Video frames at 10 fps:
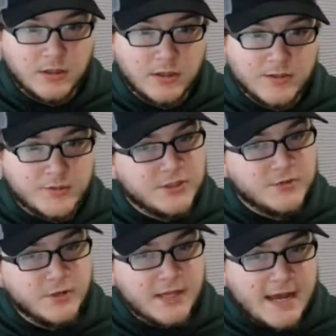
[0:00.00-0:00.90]
so it
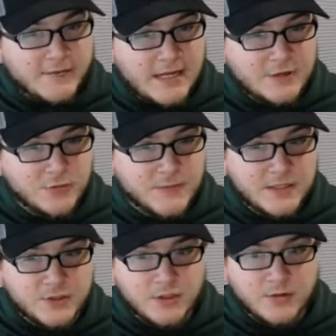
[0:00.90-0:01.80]
doesn't really have a natural
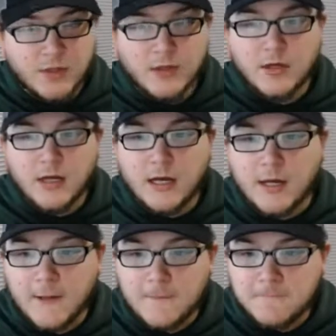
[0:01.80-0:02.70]
position.
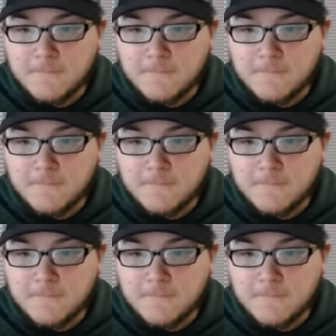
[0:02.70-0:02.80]
But